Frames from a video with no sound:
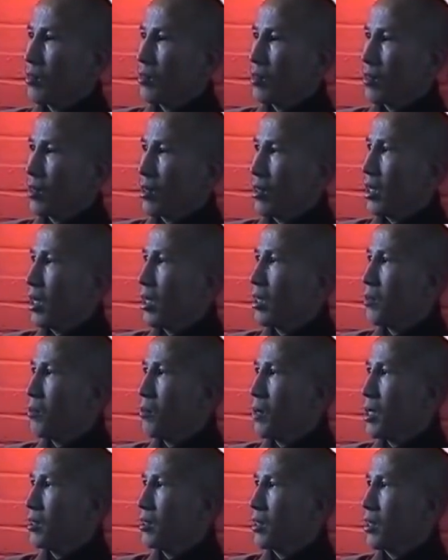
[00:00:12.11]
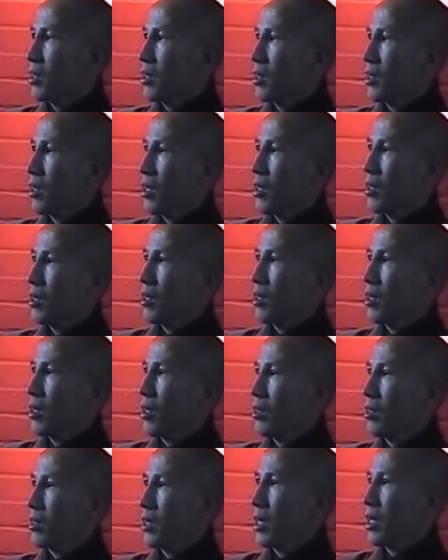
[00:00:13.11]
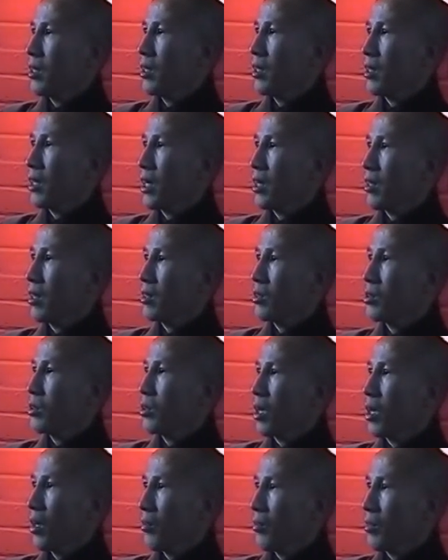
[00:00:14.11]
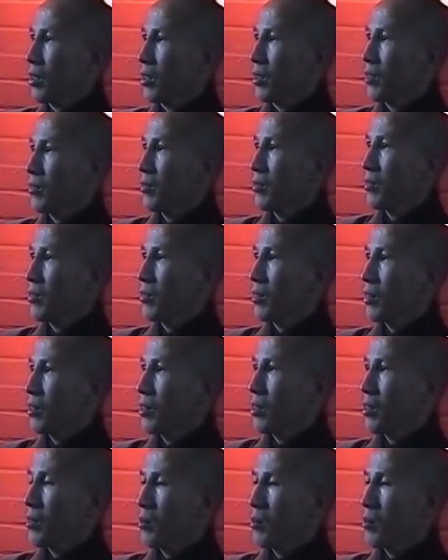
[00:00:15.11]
on the daily basis or on the daily life too often.